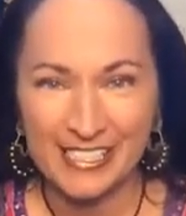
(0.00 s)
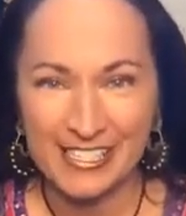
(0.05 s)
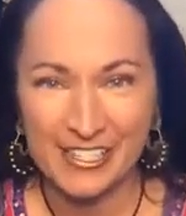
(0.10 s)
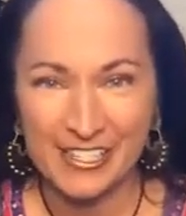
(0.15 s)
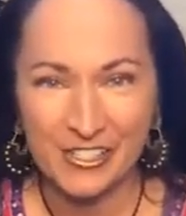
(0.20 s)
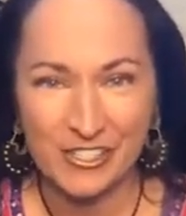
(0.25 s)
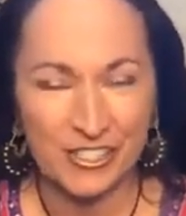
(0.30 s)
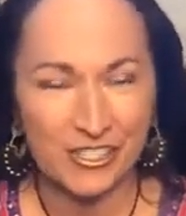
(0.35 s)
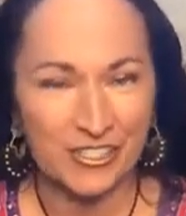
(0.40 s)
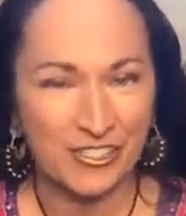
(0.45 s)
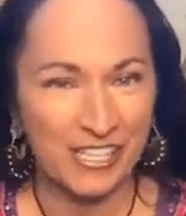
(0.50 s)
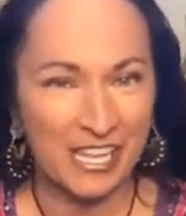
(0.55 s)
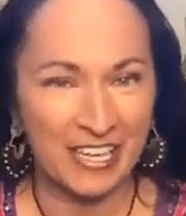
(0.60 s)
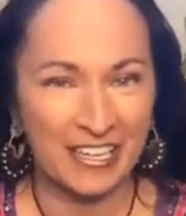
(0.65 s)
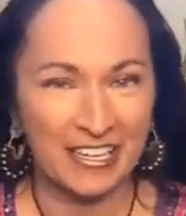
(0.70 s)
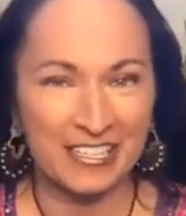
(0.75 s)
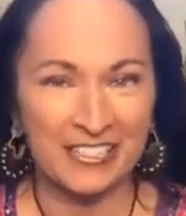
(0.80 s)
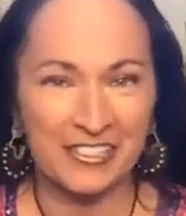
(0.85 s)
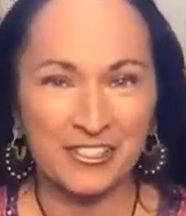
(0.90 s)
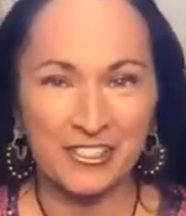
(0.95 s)
Just like
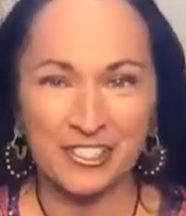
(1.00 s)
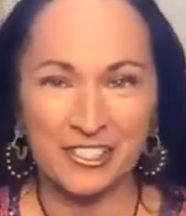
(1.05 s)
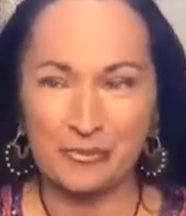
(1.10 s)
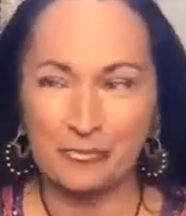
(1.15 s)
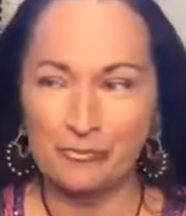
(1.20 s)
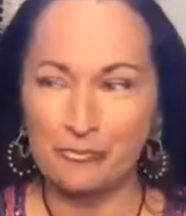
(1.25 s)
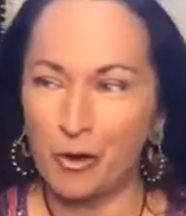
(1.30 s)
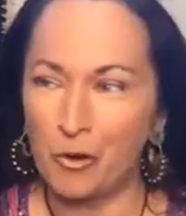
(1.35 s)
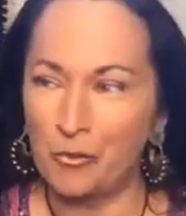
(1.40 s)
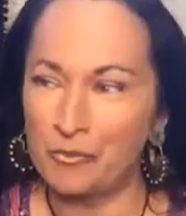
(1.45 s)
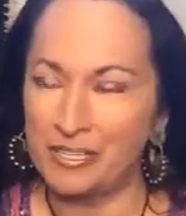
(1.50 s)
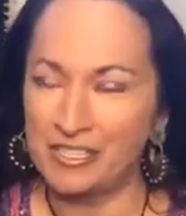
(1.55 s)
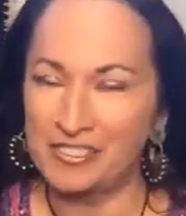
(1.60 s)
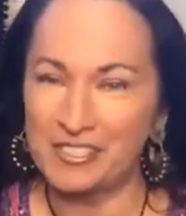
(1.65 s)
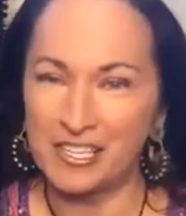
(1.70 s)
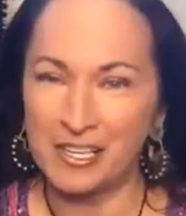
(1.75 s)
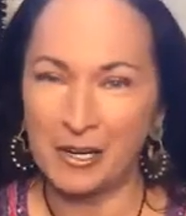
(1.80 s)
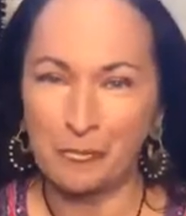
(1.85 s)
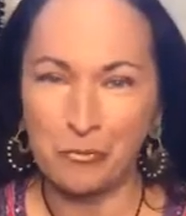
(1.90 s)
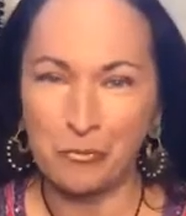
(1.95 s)
at certain moments
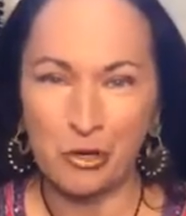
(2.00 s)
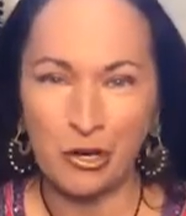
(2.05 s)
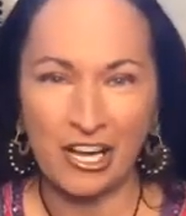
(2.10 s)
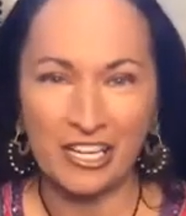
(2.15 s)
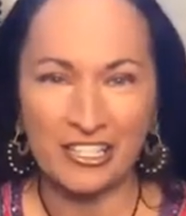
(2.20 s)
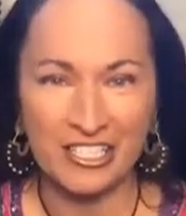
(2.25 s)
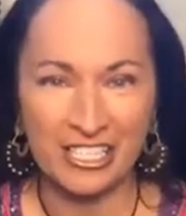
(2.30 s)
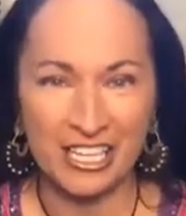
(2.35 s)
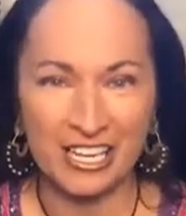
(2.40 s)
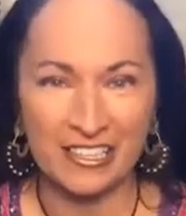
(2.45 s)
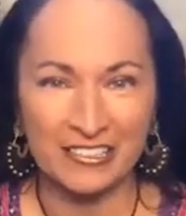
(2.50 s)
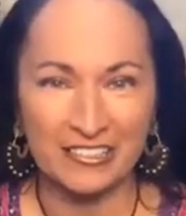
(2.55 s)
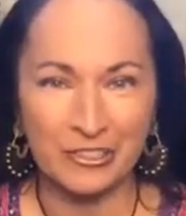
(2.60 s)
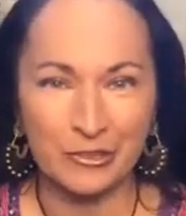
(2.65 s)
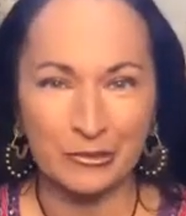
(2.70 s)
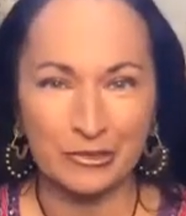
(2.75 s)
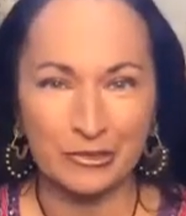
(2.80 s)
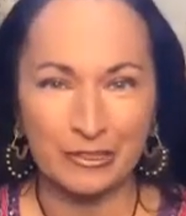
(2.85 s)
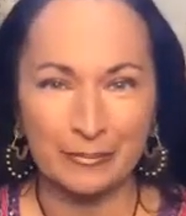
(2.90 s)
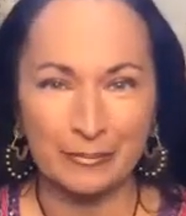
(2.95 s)
in a project
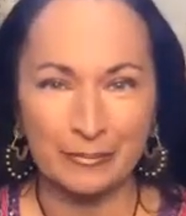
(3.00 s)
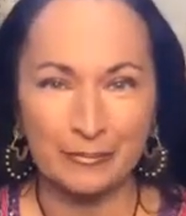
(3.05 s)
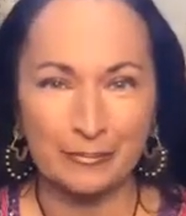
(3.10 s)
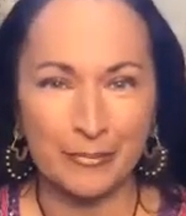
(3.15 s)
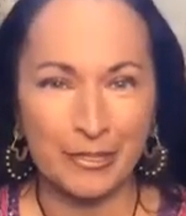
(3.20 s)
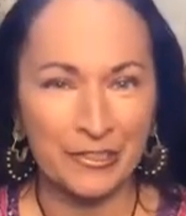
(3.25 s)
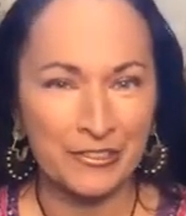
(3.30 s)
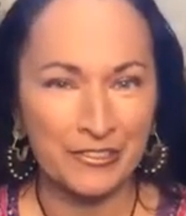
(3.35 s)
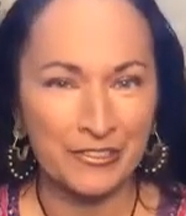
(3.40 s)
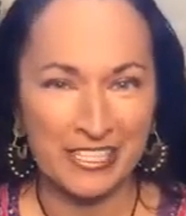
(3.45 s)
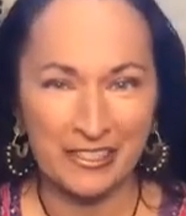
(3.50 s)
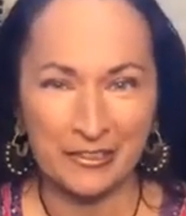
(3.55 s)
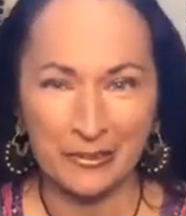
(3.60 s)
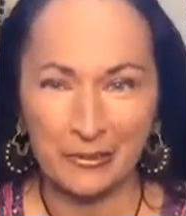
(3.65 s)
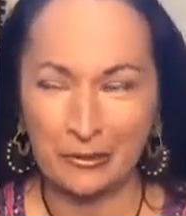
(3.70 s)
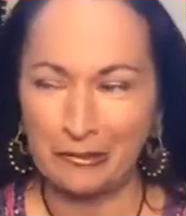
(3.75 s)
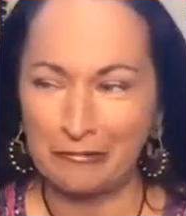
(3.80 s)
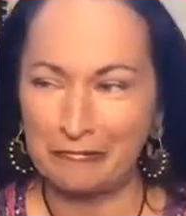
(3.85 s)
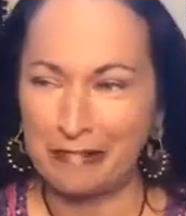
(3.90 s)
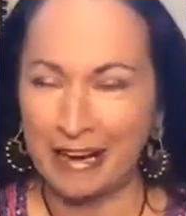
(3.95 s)
or building
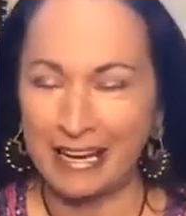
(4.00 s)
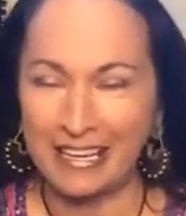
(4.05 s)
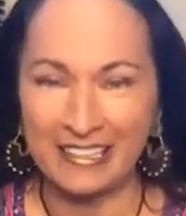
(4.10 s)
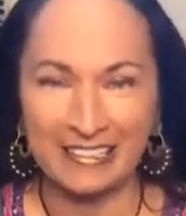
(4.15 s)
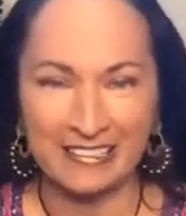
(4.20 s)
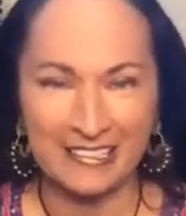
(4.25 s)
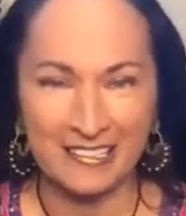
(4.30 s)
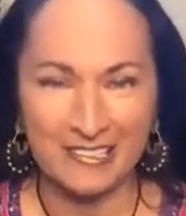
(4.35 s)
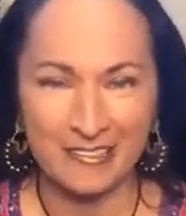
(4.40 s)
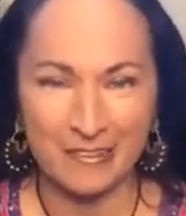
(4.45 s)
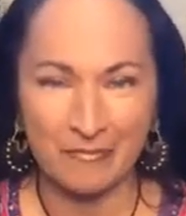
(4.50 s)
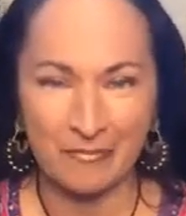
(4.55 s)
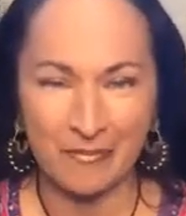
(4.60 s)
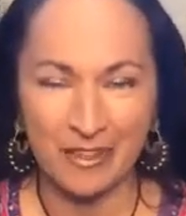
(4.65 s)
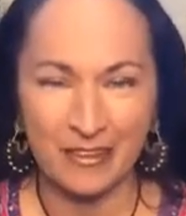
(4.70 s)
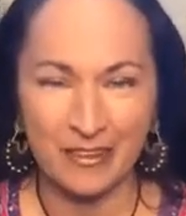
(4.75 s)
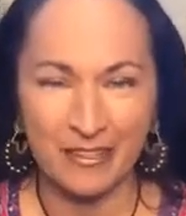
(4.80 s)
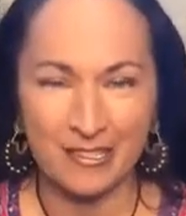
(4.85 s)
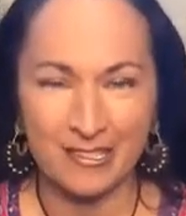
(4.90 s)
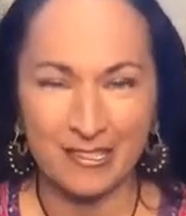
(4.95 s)
or writing
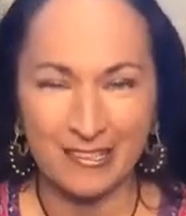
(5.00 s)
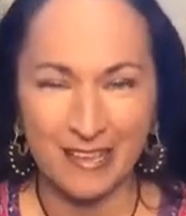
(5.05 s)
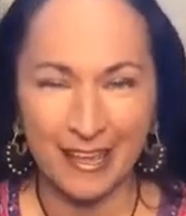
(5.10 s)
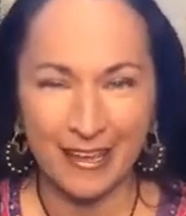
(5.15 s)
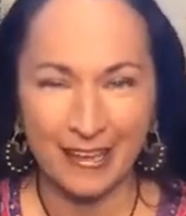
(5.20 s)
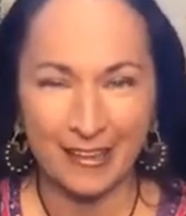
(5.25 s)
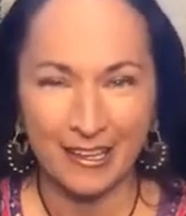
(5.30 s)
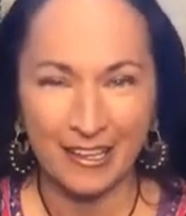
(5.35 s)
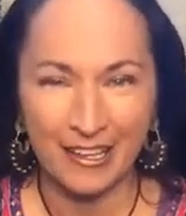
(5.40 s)
something, it's like